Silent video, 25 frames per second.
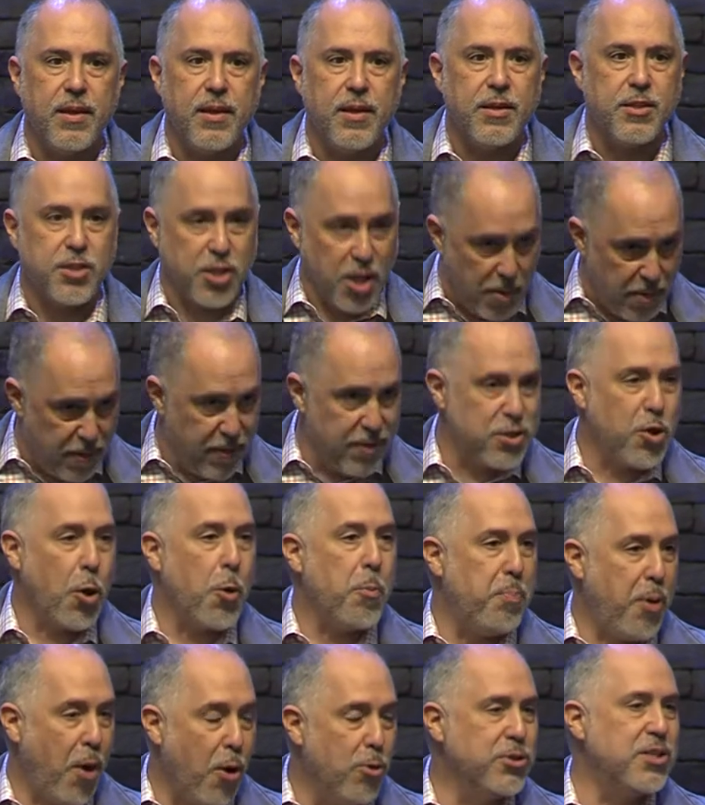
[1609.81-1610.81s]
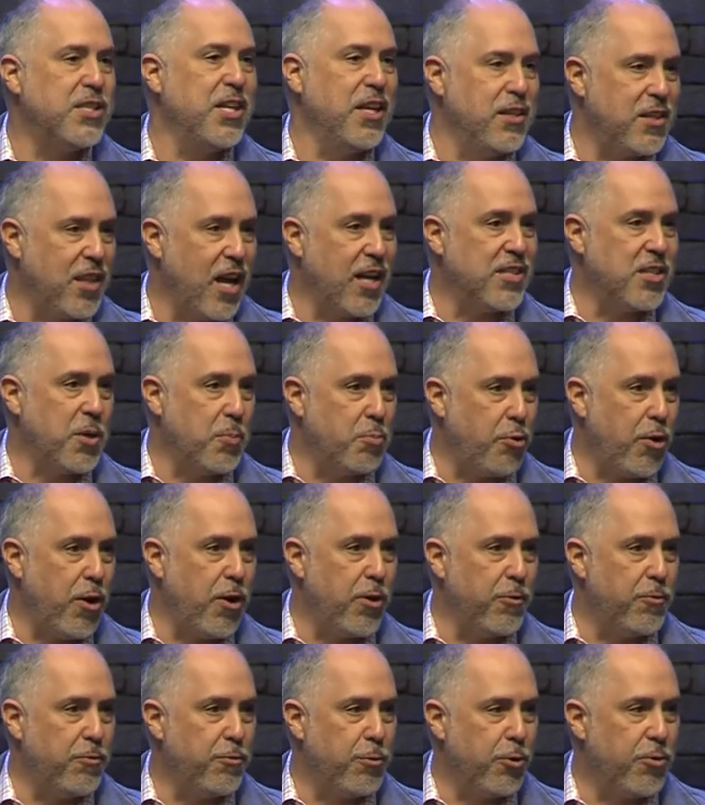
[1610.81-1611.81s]
Some of us are posting thoughts and
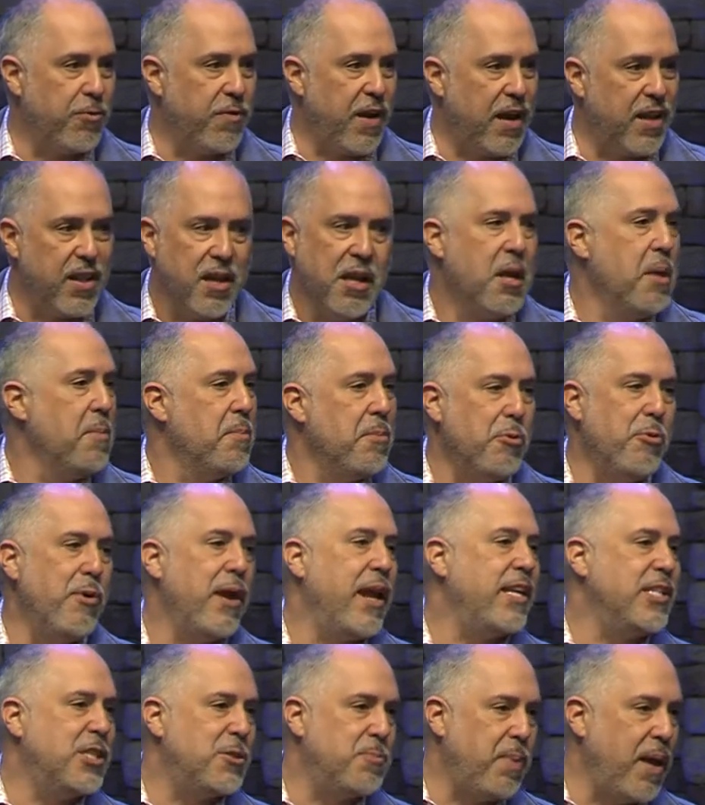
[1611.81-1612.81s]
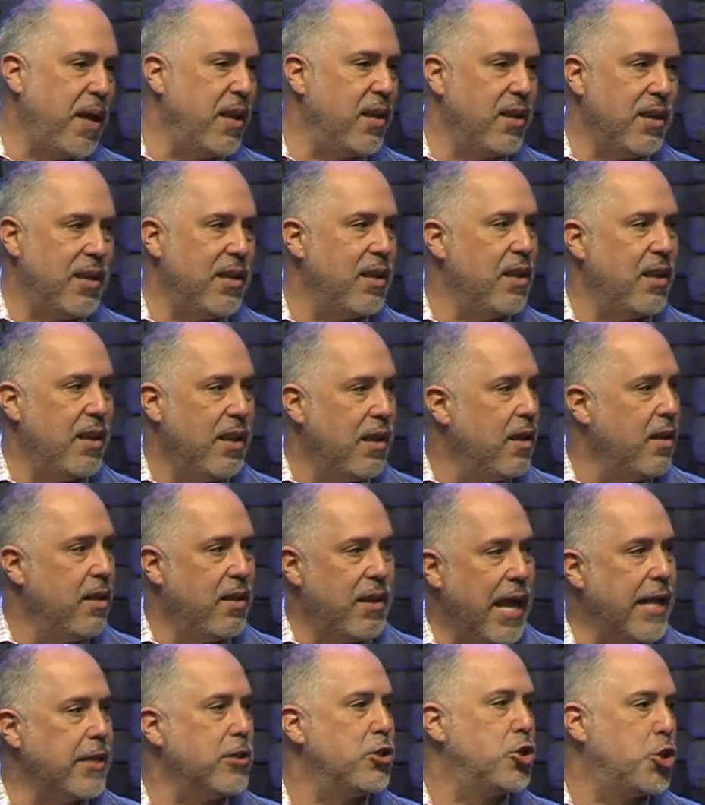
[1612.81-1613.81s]
prayers for Uvalde, but we ain't spent
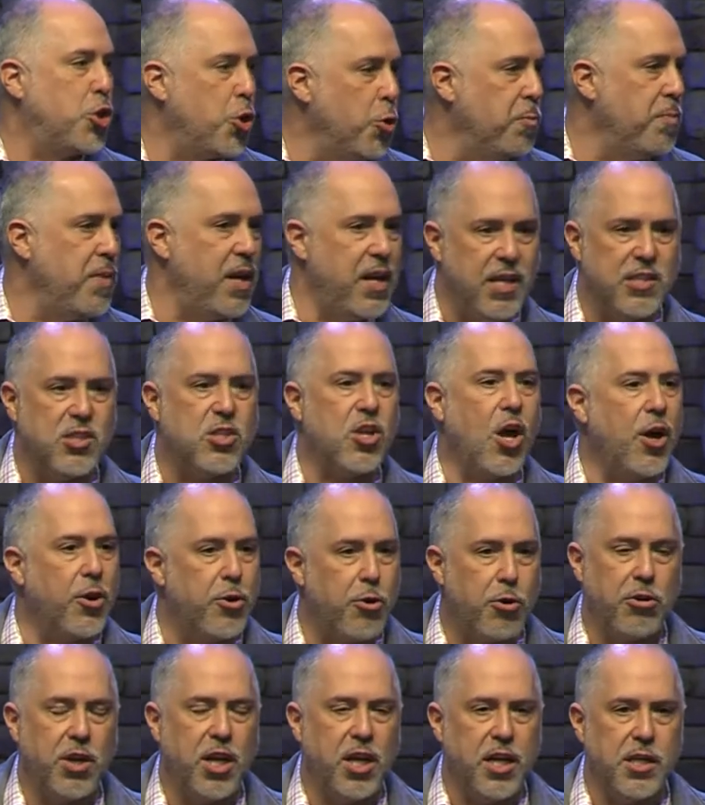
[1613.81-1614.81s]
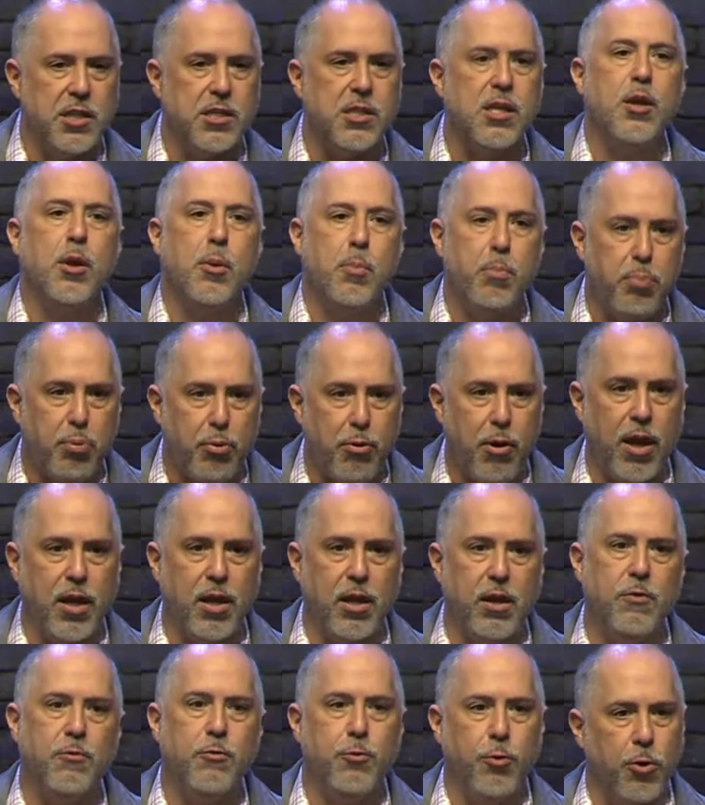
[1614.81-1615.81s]
not two minutes on our knees
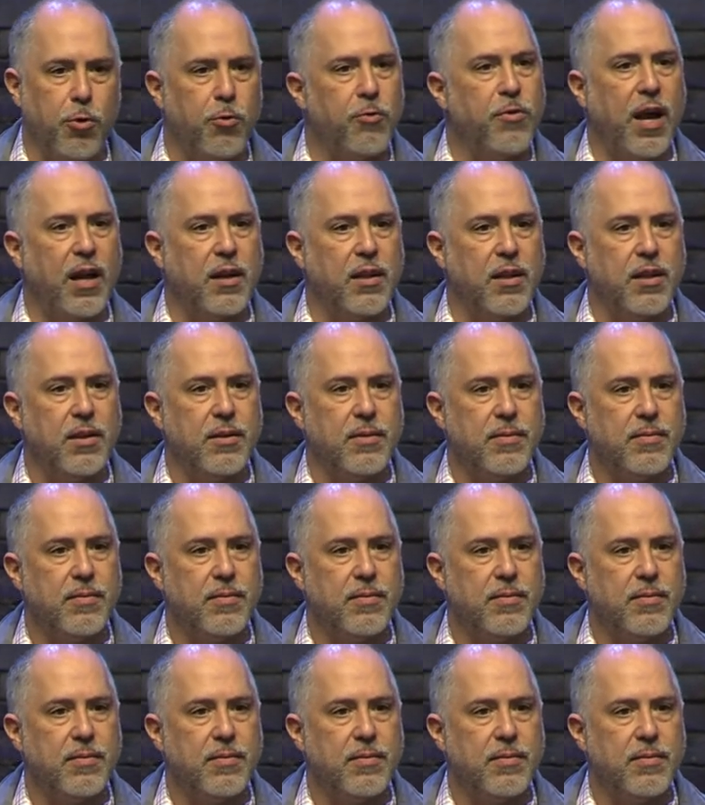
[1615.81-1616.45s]
praying for Uvalde.